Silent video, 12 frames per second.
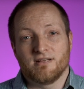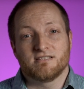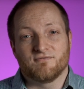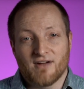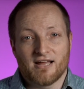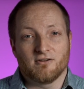is
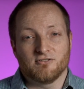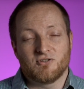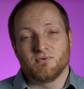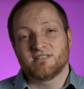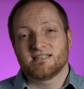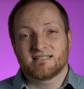vital
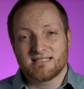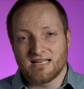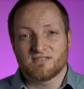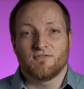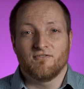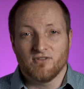to a
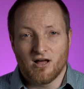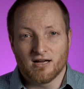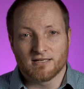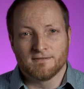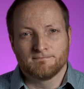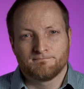successful
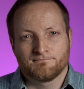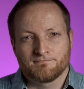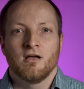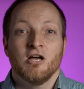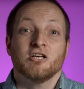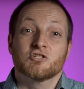vlog.
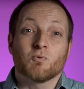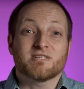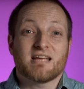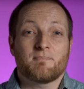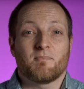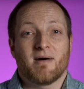So what
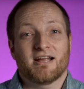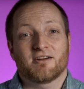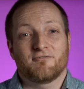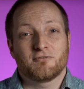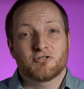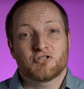type of
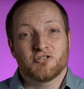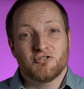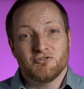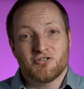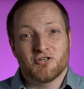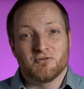microphone should
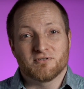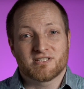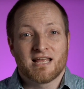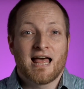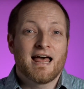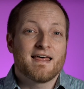you
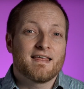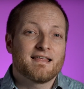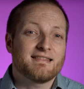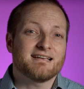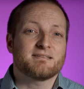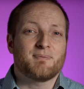choose?
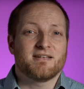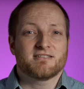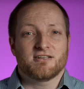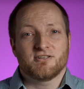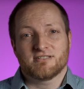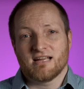That depends
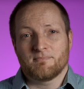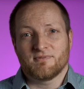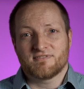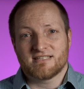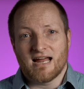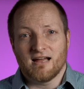on your type
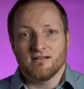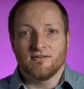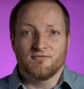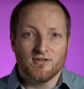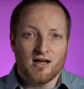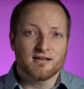of style
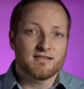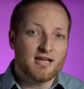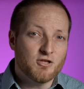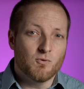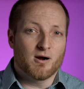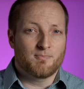of vlog
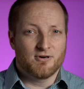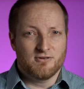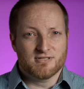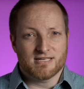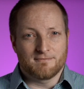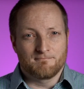that you are
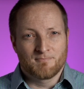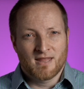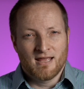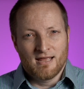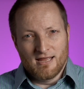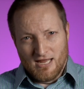producing.
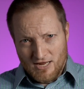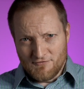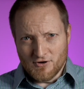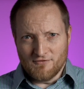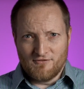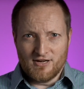If
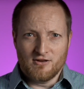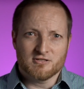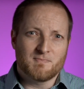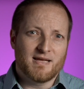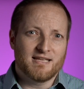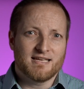your
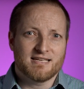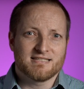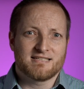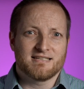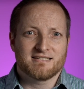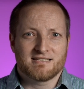videos mainly
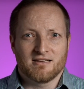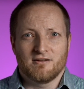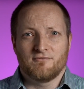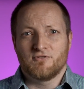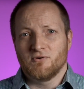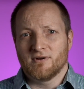consist
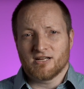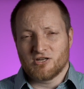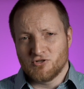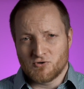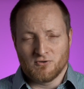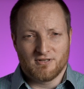of you in a
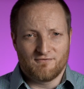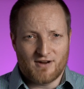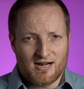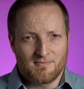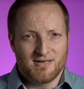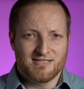controlled
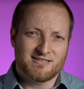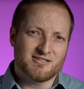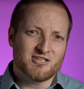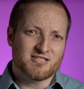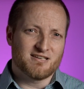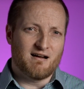environment,
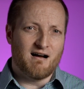such as an